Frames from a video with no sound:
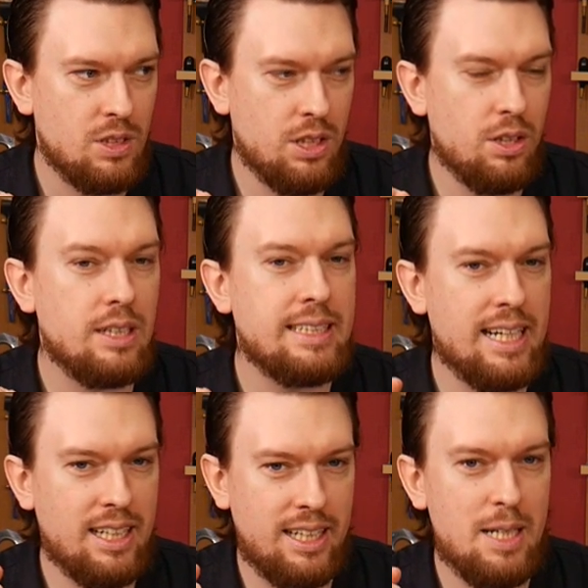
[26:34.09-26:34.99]
you got to
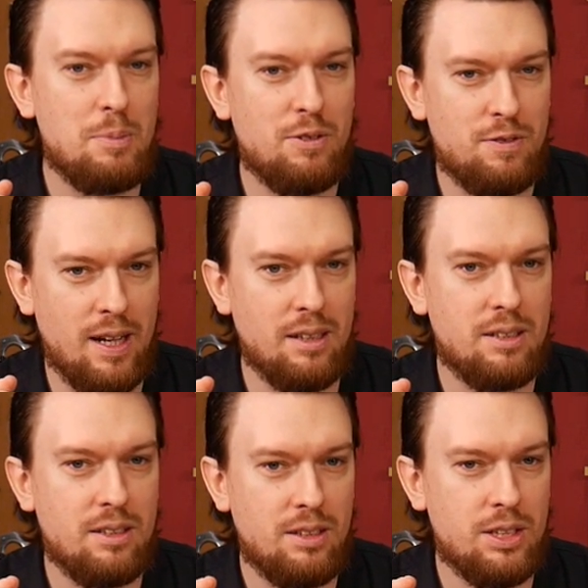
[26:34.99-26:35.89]
take a leap of
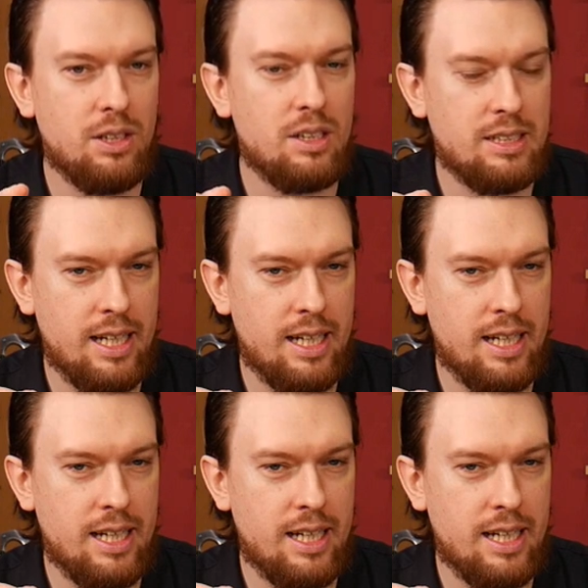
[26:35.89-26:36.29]
faith. You got to